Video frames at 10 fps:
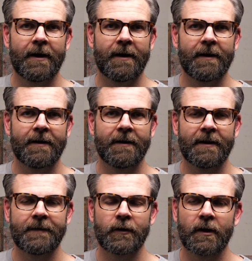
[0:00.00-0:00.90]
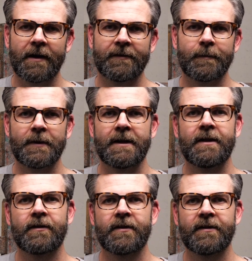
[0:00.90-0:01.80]
A lot of you guys have been
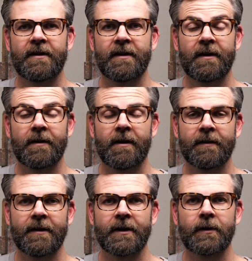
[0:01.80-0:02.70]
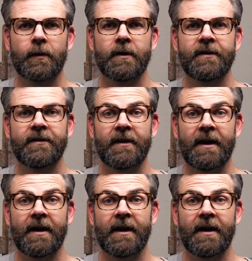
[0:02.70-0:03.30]
interested in an online course